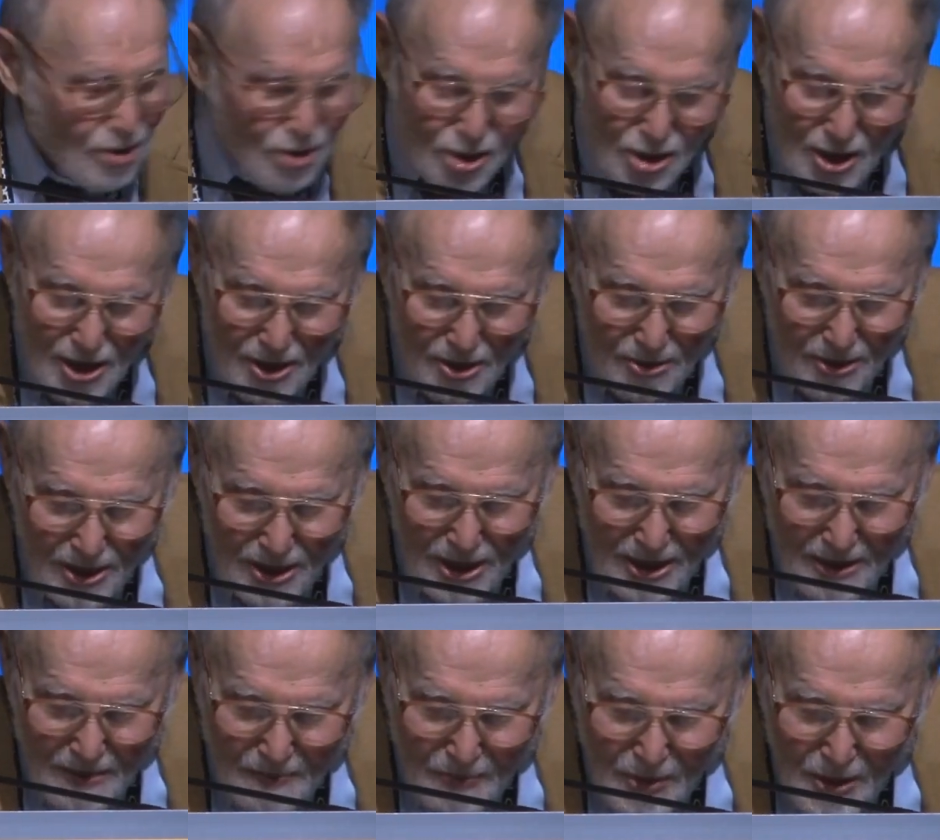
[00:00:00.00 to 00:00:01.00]
a
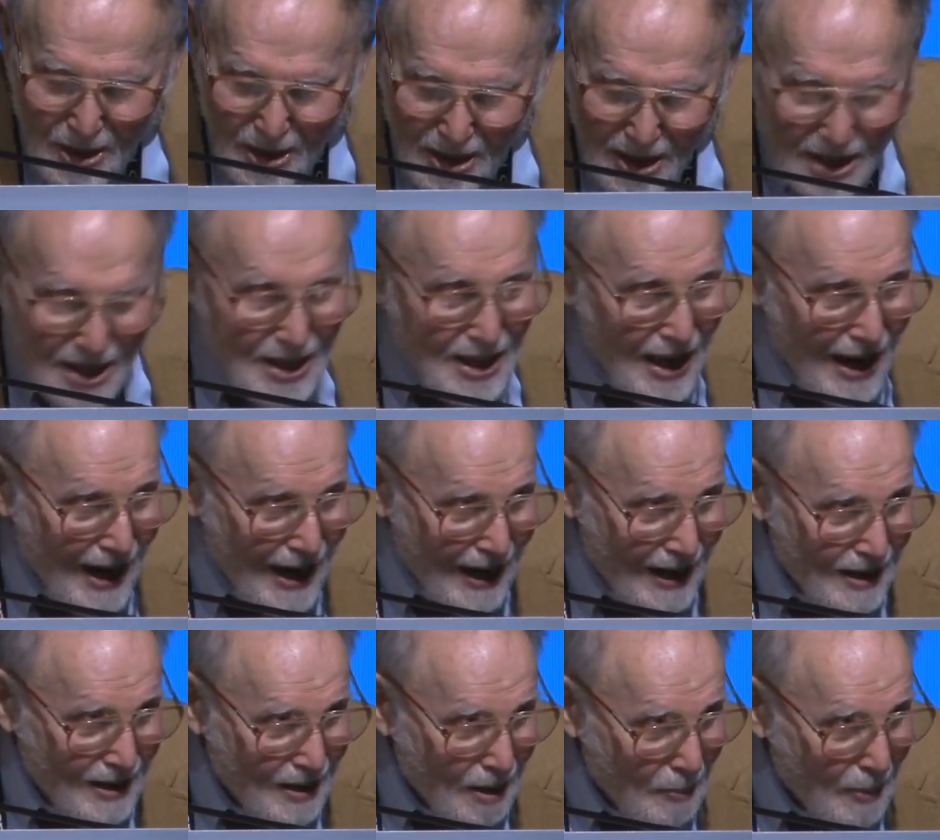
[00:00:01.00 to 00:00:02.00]
theory he
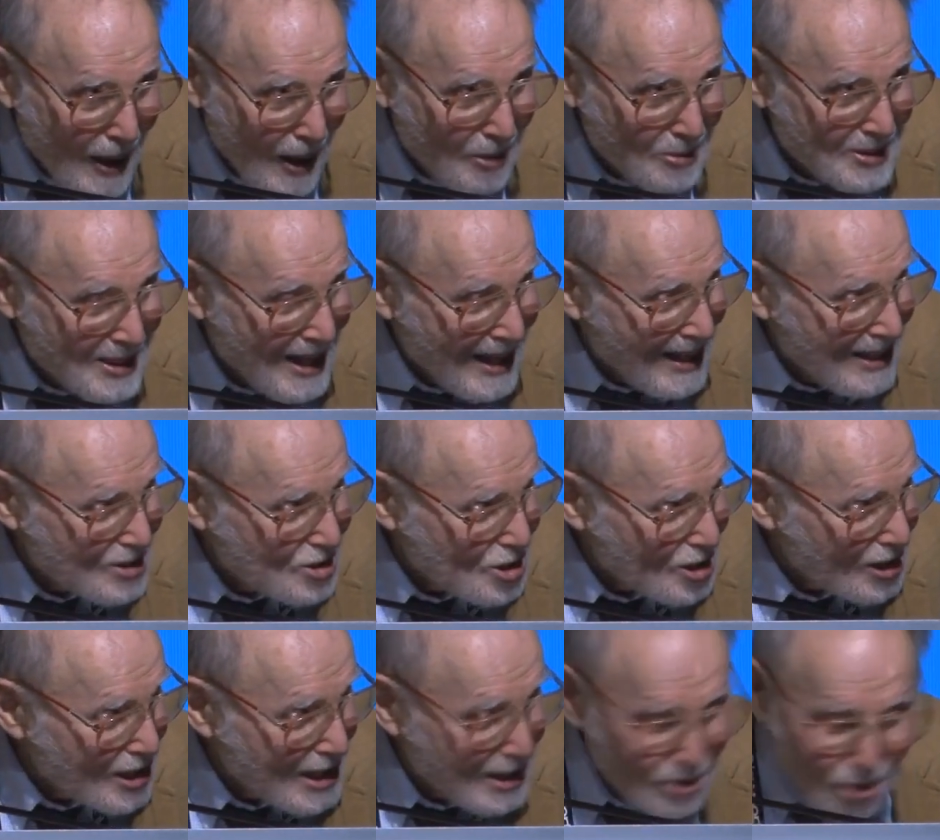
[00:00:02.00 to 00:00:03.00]
had about
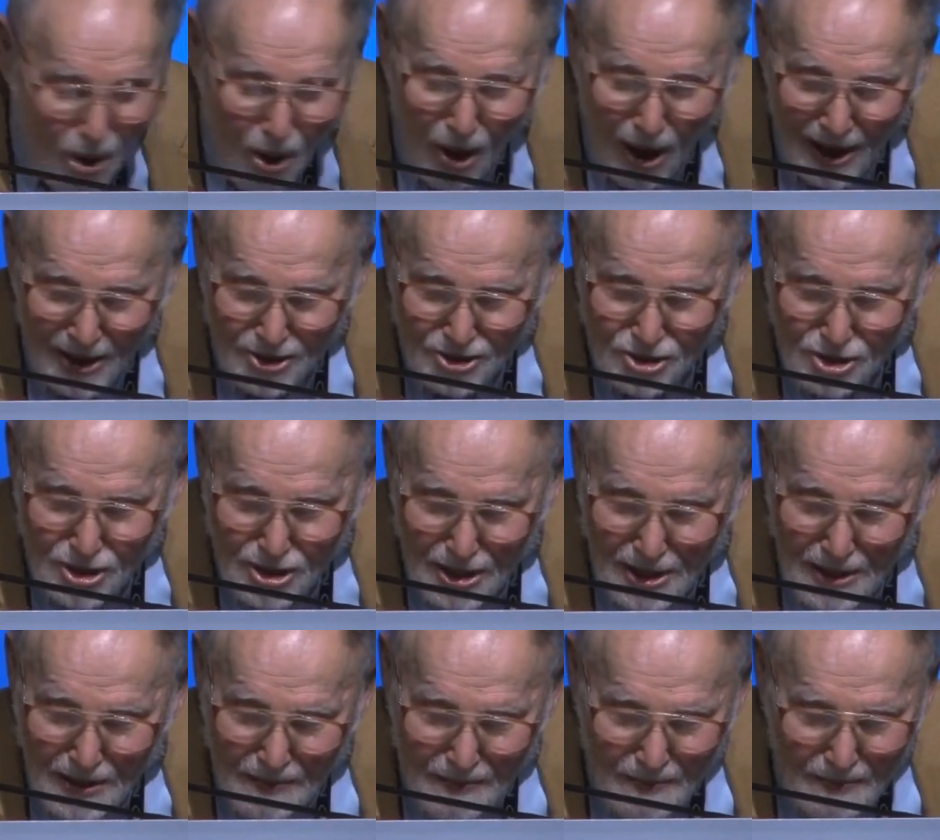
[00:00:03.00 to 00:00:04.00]
canceling noise
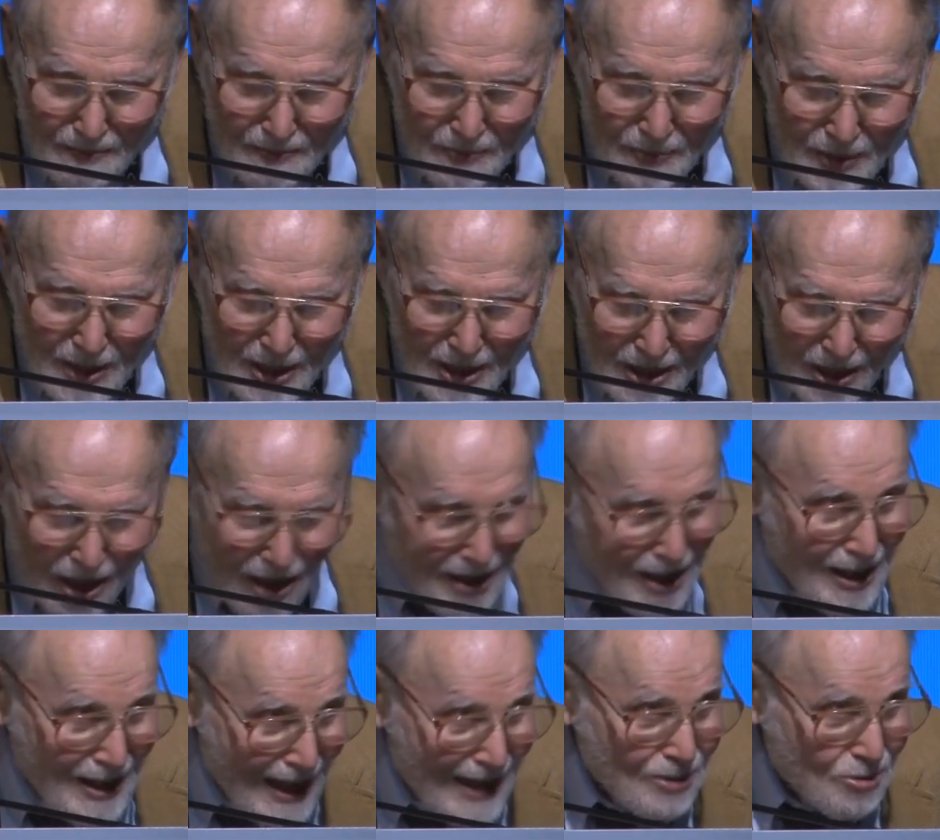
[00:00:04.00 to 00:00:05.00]

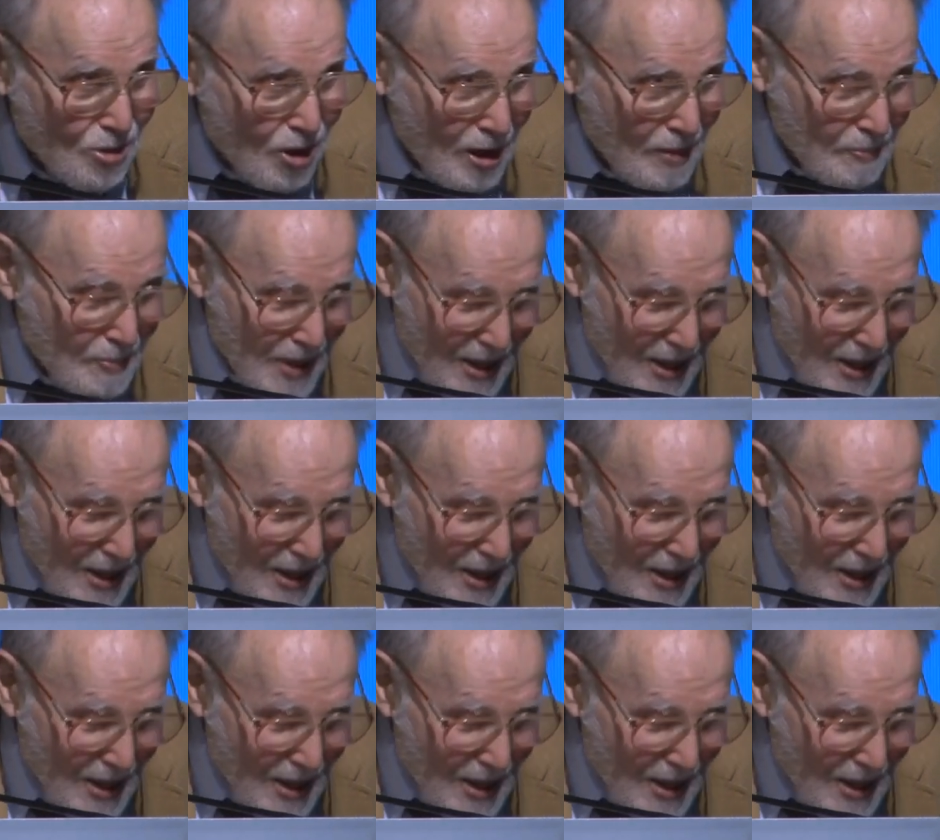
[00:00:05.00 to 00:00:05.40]
on electron